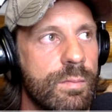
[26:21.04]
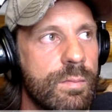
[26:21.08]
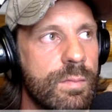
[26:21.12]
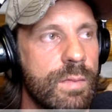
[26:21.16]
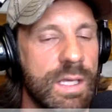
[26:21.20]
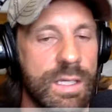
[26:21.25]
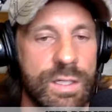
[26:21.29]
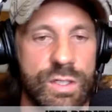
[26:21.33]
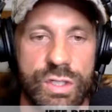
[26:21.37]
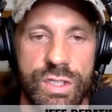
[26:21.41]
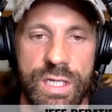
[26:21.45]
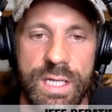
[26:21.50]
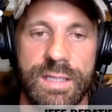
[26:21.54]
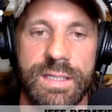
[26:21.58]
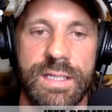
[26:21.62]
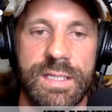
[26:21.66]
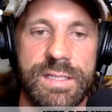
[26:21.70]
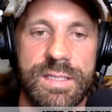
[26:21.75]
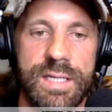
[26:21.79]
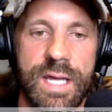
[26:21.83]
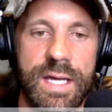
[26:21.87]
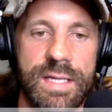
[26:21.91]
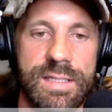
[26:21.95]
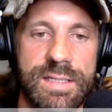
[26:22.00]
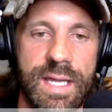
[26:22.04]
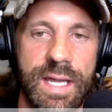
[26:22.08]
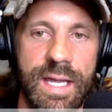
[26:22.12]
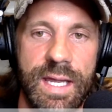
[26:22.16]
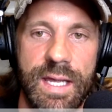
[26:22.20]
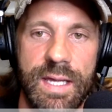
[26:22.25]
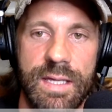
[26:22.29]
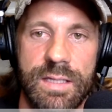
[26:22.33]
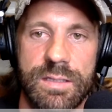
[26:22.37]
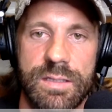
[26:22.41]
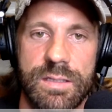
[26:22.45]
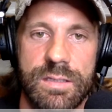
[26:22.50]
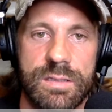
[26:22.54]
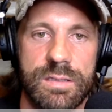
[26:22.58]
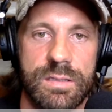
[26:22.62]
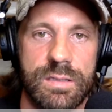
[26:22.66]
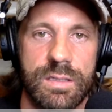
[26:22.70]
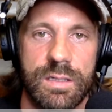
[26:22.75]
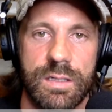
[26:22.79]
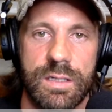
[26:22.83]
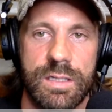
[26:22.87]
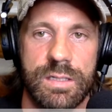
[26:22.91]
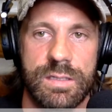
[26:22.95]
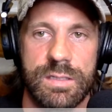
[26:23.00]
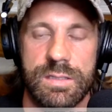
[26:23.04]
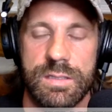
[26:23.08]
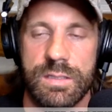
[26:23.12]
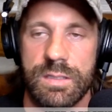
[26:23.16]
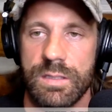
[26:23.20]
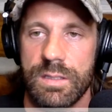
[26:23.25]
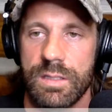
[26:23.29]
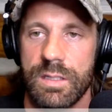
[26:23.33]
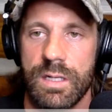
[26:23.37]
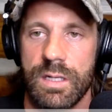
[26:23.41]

like shake these guys' hands because